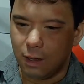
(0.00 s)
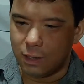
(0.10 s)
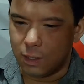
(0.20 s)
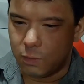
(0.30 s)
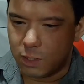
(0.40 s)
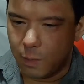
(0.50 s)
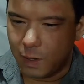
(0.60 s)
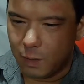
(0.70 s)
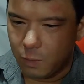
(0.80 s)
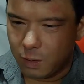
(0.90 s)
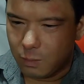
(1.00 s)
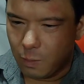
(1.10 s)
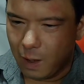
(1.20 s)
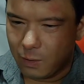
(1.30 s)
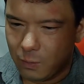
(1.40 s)
Someone's coming in with a
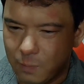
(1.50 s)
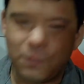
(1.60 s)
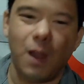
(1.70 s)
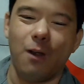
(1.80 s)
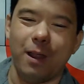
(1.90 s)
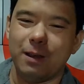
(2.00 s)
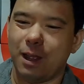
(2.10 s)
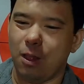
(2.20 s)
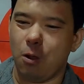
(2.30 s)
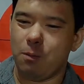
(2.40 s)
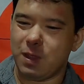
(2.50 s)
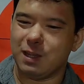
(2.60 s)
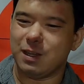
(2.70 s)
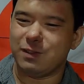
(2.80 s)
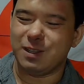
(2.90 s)
raccoon. All right. Hello.
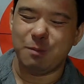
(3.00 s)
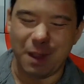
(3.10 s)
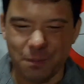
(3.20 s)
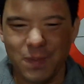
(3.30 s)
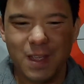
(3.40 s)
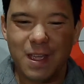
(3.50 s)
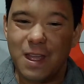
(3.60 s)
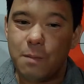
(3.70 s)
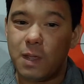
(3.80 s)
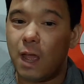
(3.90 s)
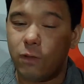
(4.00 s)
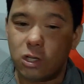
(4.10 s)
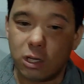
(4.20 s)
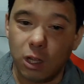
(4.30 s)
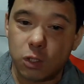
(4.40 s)
Yes, I've seen the meme. But yeah, if you
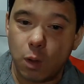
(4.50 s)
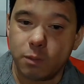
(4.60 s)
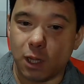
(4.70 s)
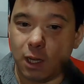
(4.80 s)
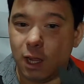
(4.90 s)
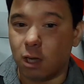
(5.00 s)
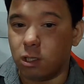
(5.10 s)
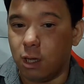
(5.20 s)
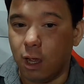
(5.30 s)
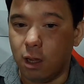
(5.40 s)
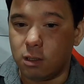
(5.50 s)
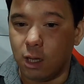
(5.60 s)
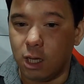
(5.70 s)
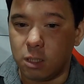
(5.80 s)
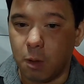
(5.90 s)
check Dylan's website, he actually has
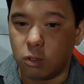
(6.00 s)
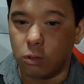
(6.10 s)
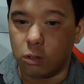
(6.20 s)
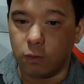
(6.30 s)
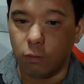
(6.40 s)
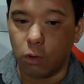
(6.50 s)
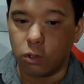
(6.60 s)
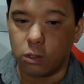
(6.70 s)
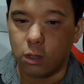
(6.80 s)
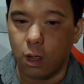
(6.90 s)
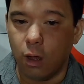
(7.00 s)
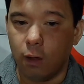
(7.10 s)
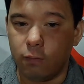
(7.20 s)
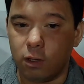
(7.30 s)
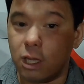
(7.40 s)
a special edition version
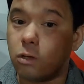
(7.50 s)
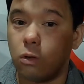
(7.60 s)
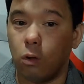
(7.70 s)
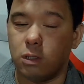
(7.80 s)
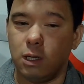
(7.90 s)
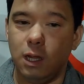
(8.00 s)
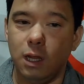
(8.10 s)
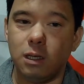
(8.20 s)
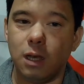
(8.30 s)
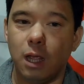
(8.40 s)
of the Centros, and he did